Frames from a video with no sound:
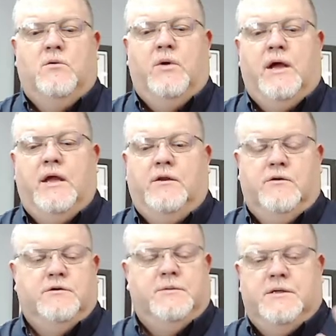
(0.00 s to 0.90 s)
What I
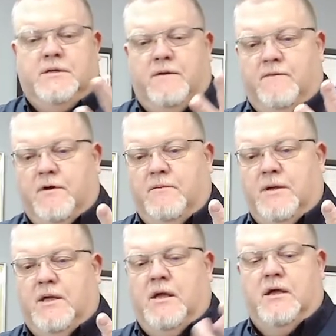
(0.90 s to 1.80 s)
do is, because I have very
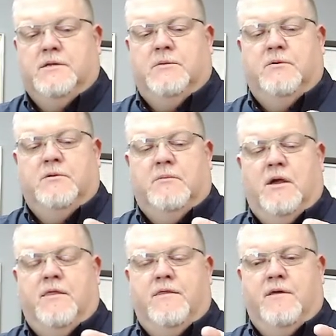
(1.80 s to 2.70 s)
big hands, I put
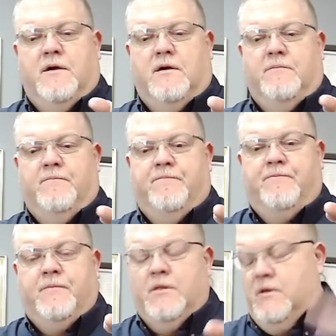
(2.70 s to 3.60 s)
my thumb
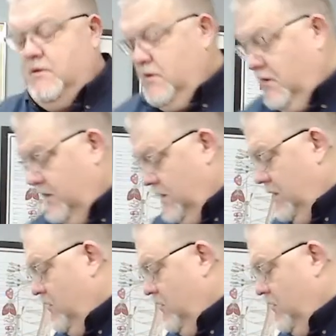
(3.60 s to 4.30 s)
on the